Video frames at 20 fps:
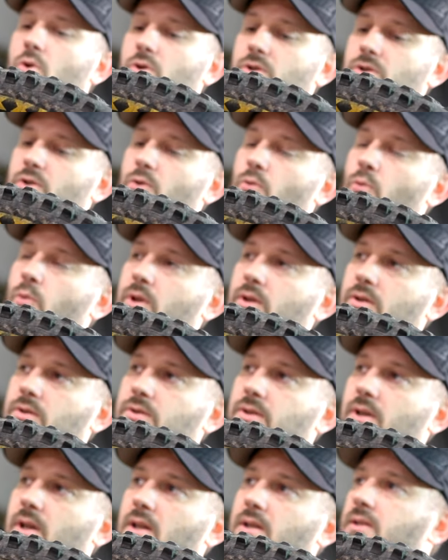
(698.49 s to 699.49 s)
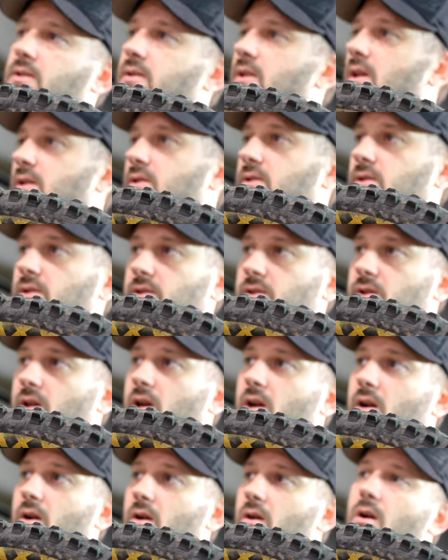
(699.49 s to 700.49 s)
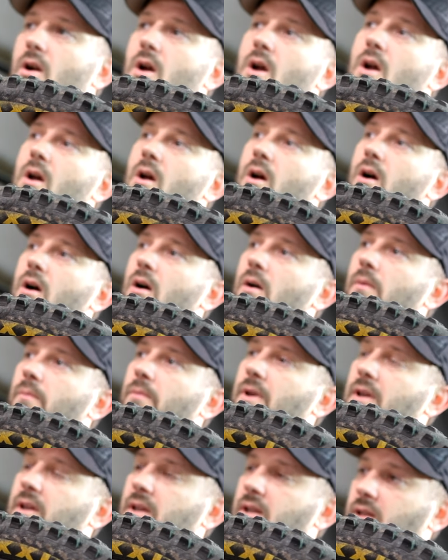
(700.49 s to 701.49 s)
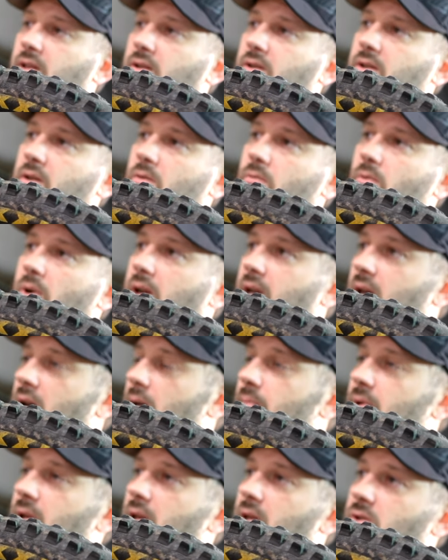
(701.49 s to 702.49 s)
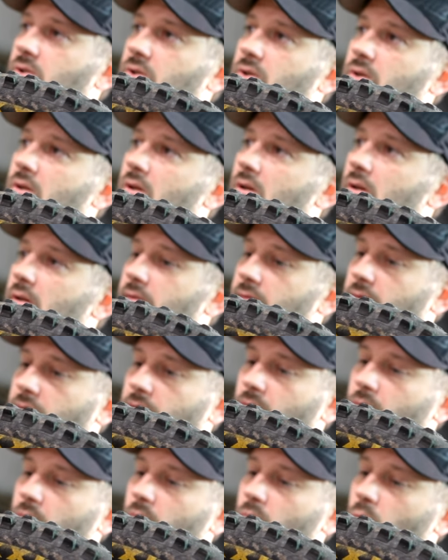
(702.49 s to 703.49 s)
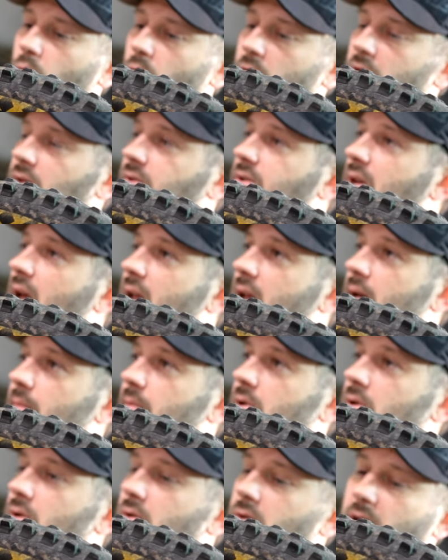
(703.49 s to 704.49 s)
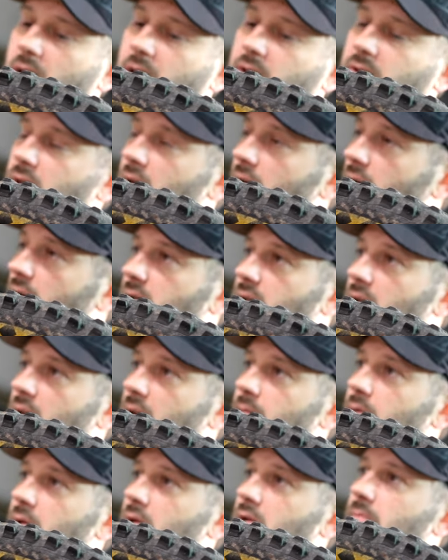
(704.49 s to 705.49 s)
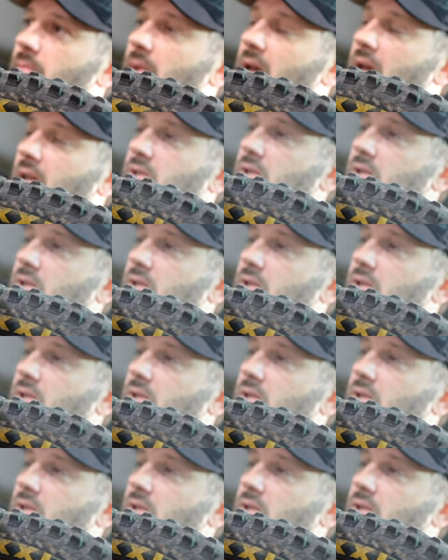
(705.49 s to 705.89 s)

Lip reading: to the wheel set than to the tire getting the right combination of wheel diameter and tire diameter to match